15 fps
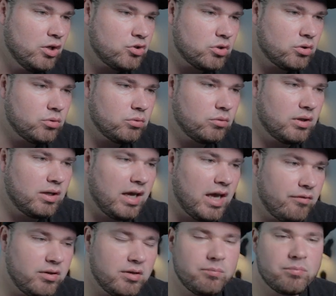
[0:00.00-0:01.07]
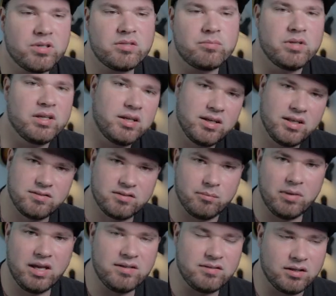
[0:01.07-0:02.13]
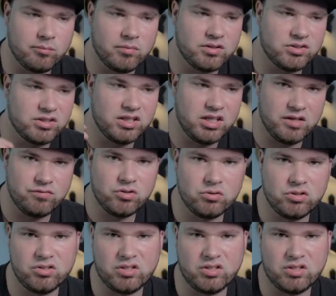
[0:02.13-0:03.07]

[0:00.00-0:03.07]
So having Prismic, it's amazing because it gives you